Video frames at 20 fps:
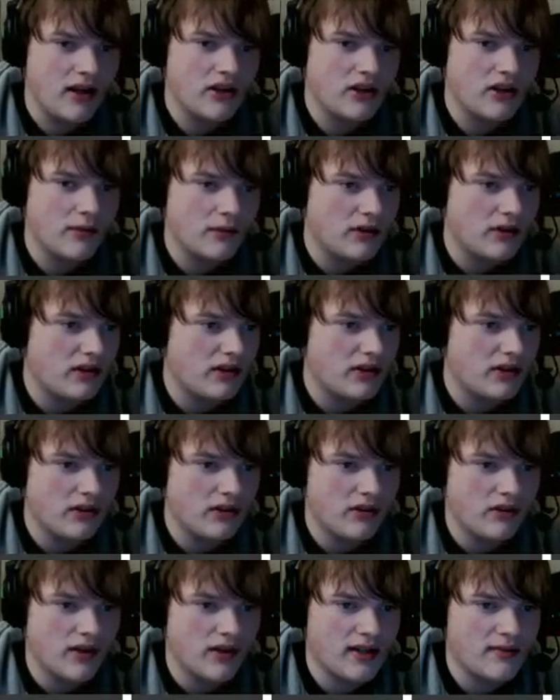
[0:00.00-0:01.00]
Trembling in the
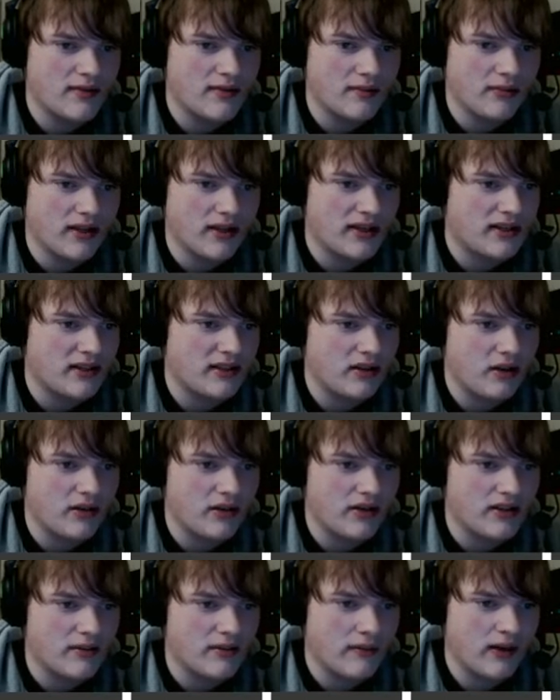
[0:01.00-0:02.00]
dirt and grass was a plastic
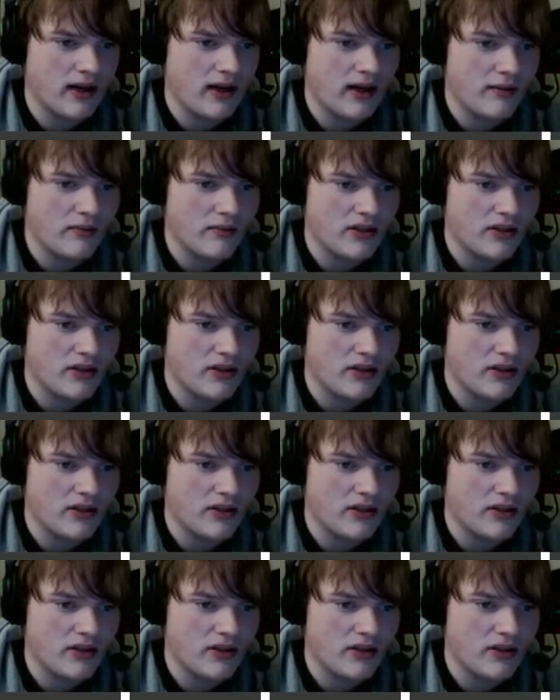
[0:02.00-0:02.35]
card of some kind.